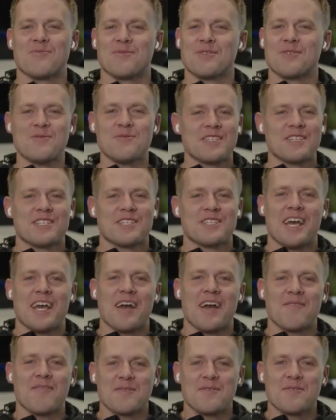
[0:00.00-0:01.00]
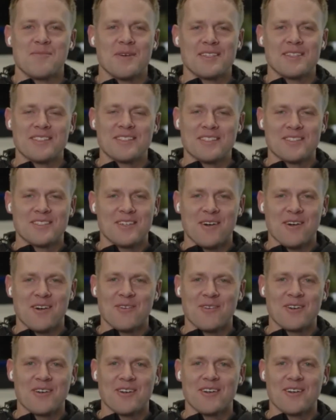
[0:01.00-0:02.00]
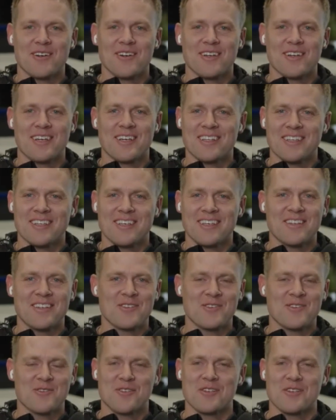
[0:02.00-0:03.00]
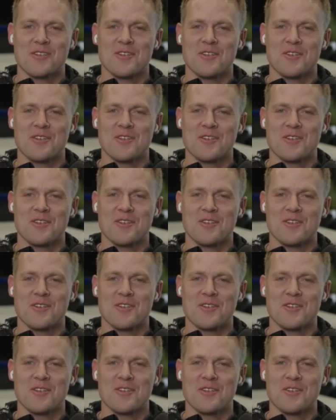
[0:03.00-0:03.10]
What do you wish every business owner in the industry